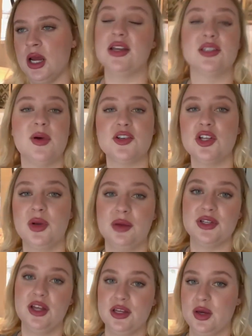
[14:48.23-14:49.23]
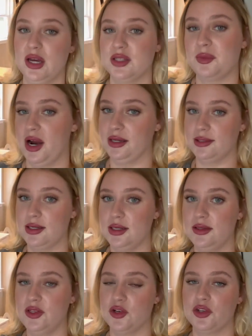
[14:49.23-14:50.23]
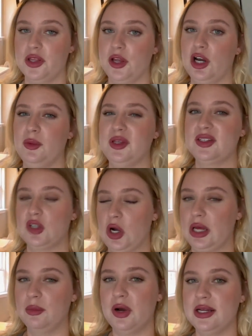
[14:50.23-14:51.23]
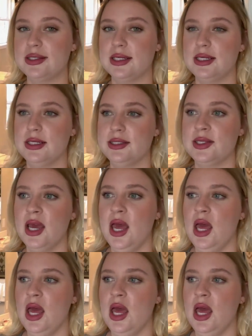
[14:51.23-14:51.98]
And especially when I'm telling you guys prices, usually they're gonna be starting prices